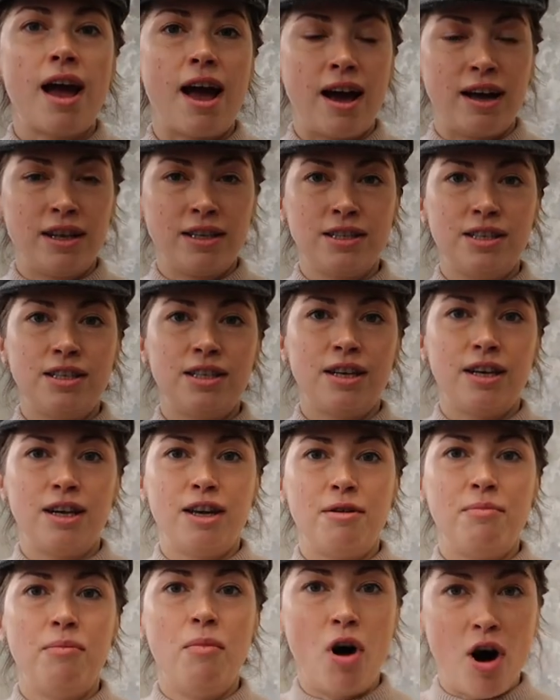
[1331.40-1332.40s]
and
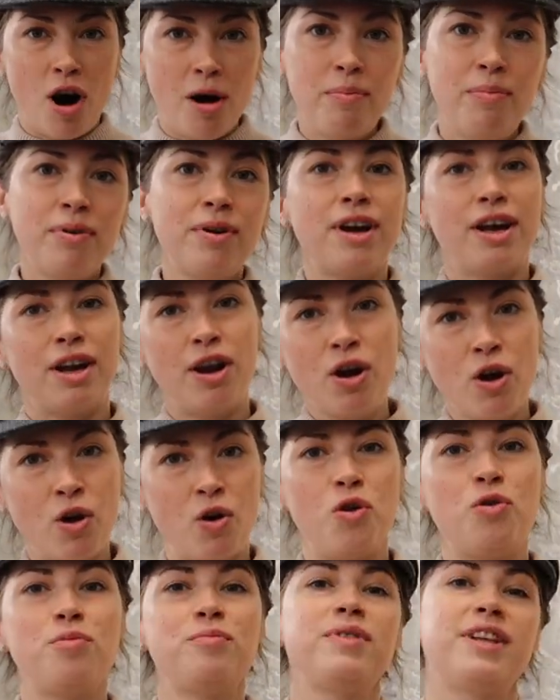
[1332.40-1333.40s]
mop at
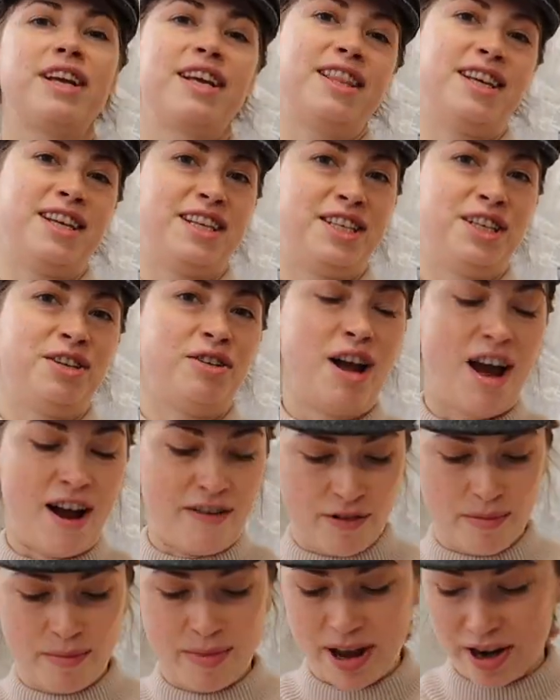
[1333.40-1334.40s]
home like this. You'll
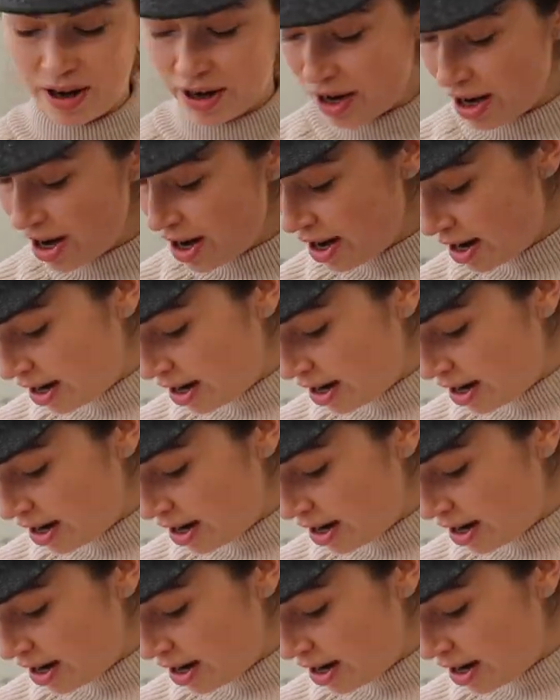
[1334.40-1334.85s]
have a better